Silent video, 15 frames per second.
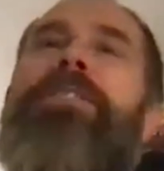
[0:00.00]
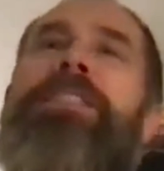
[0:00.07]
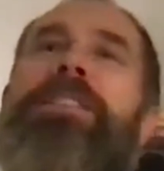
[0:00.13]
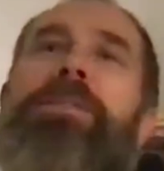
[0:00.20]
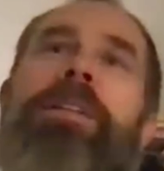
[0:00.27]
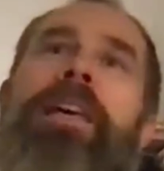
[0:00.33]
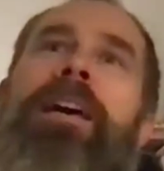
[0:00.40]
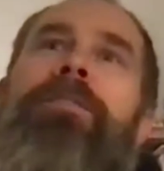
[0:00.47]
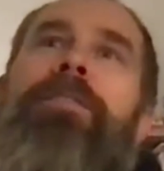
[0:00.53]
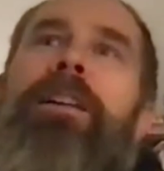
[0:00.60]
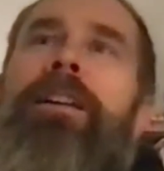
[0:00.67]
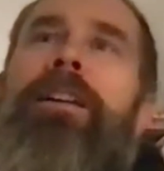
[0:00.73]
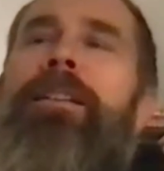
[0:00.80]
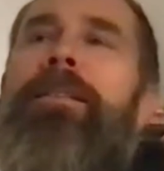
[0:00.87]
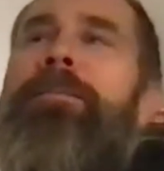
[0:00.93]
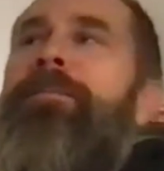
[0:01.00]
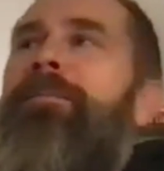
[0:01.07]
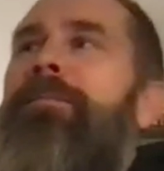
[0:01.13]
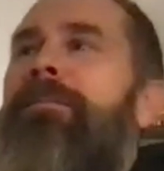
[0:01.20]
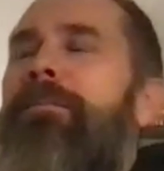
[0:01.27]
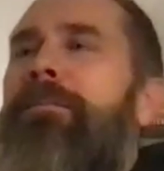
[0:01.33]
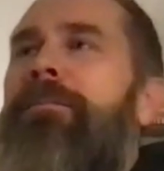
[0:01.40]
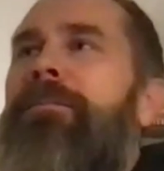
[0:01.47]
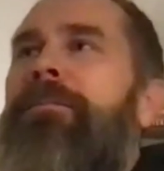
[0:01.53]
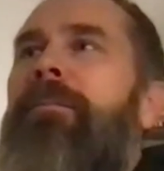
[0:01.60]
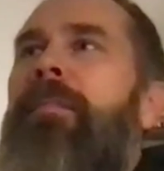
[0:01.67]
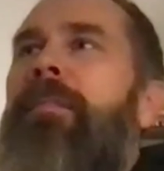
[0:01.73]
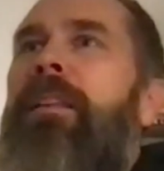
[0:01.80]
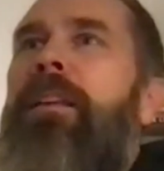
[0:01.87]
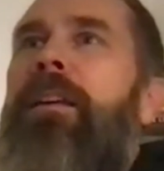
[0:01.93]
So we have like a
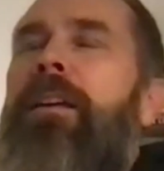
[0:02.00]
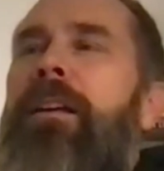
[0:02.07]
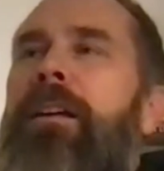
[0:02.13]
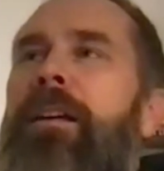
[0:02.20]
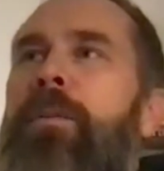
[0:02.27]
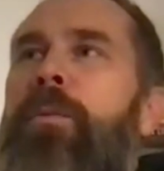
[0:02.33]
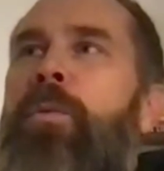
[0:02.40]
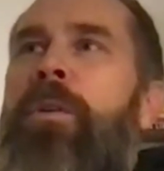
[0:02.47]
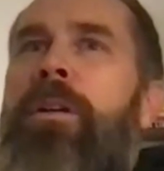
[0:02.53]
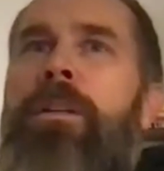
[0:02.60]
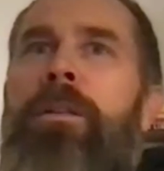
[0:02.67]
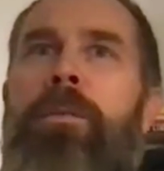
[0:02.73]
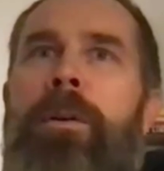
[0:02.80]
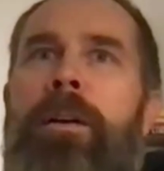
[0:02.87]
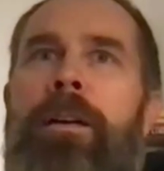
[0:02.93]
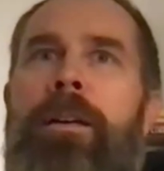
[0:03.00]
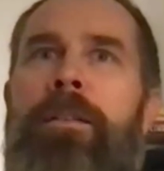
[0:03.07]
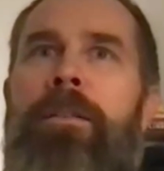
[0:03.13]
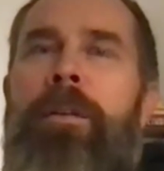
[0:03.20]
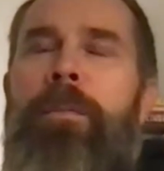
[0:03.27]
worldwide